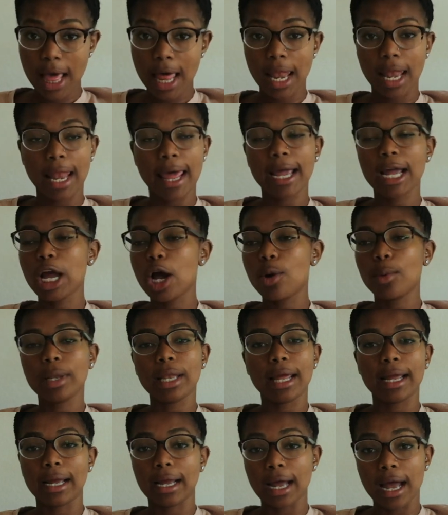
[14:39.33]
Let go and
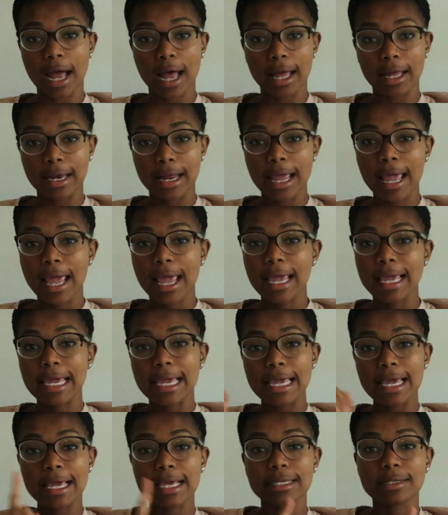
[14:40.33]
let God.
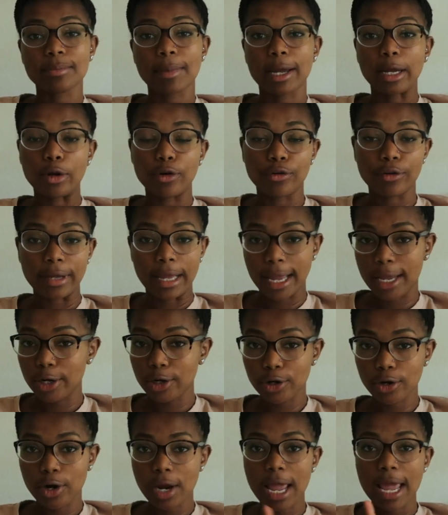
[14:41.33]
He is my
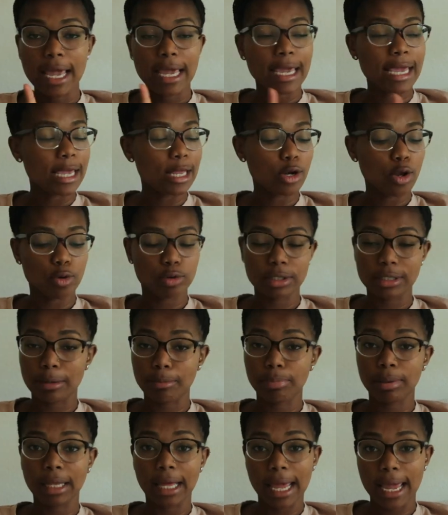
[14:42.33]
creator. He knows the
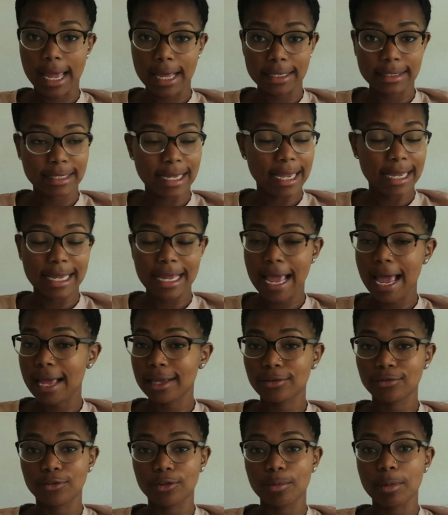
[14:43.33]
plans that he
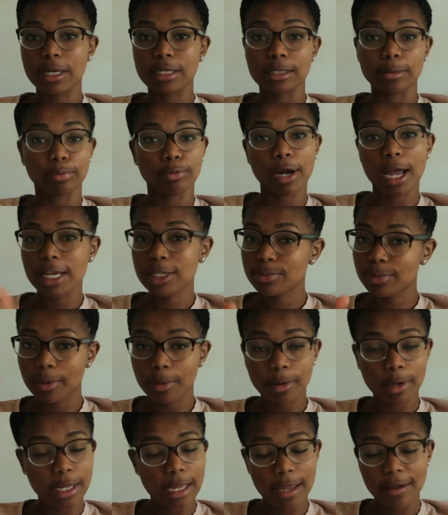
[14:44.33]
has for me to prosper
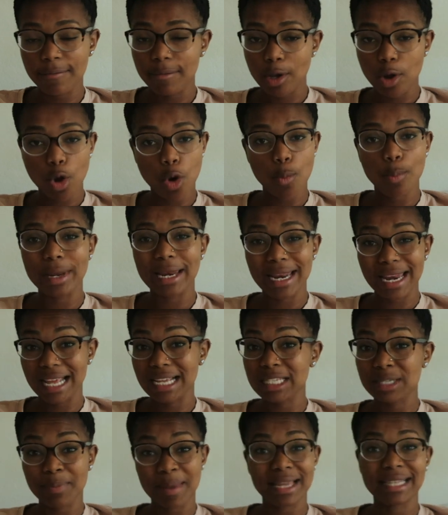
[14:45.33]
me, give me hope and an
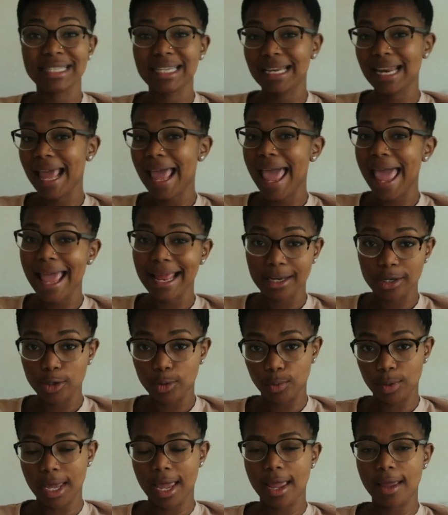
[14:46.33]
expected end,
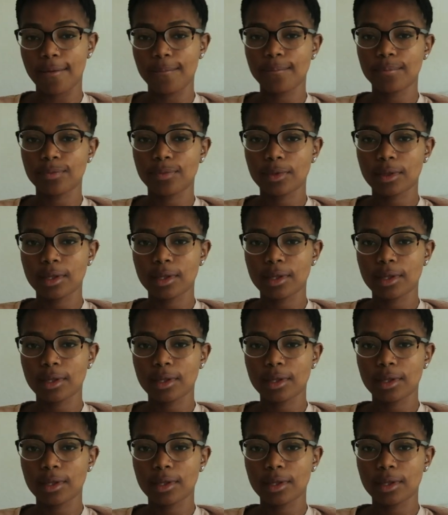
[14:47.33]
okay?